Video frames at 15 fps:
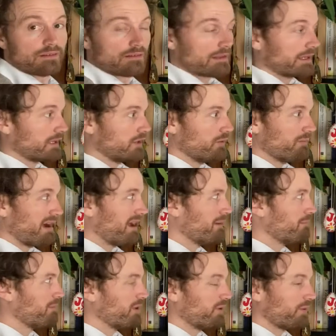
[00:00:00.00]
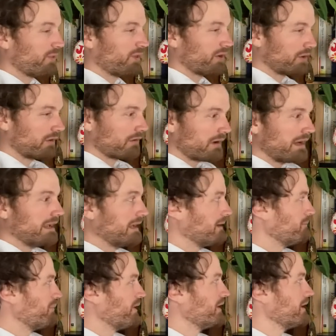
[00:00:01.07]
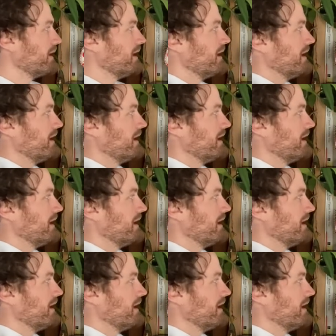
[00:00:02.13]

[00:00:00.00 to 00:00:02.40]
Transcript: Like you might both agree, but